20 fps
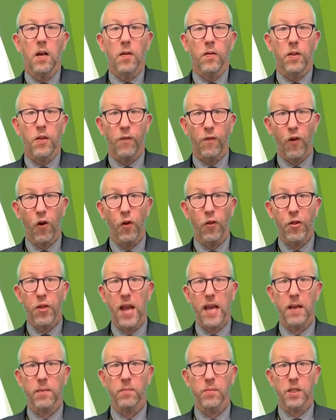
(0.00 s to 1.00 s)
The four
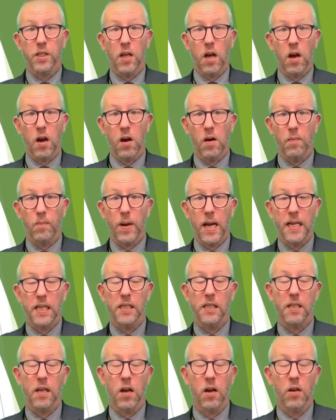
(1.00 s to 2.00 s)
things are
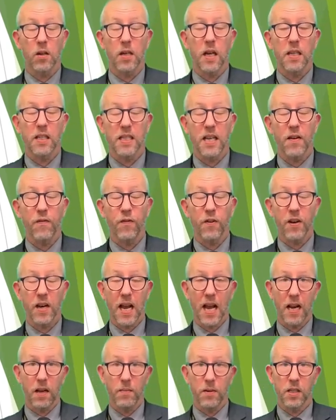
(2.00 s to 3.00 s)
based on different
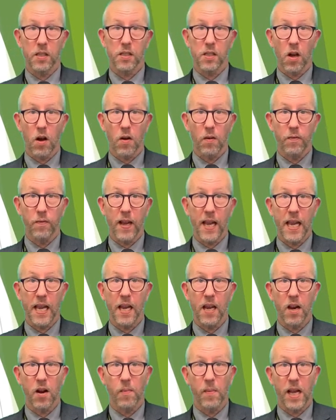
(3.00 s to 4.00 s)
elements of
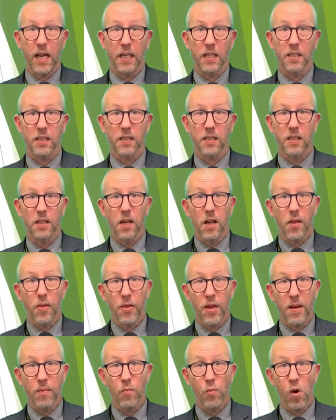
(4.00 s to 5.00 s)
economics.
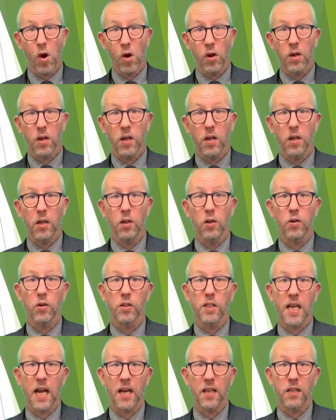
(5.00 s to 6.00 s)
Theme one
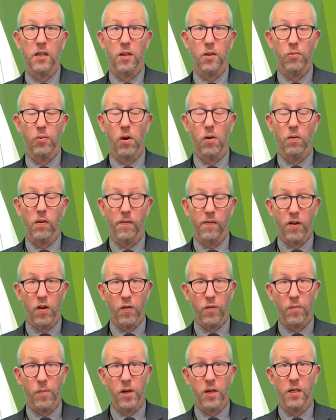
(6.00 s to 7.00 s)
looks at the role of
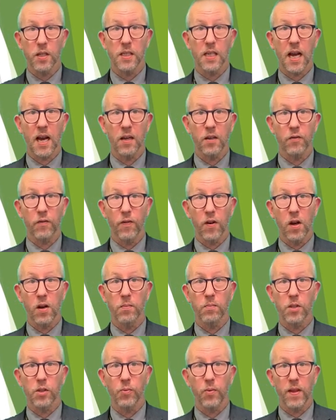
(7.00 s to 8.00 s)
government and
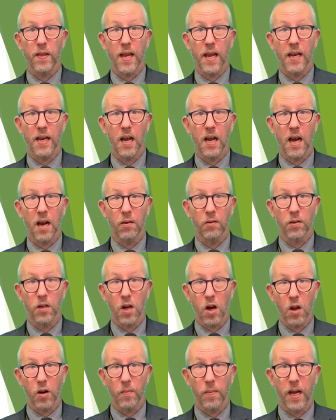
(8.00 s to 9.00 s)
firms within our
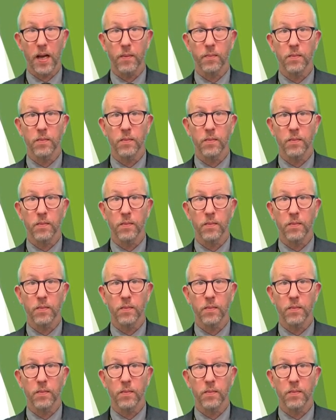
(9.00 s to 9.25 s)
economy.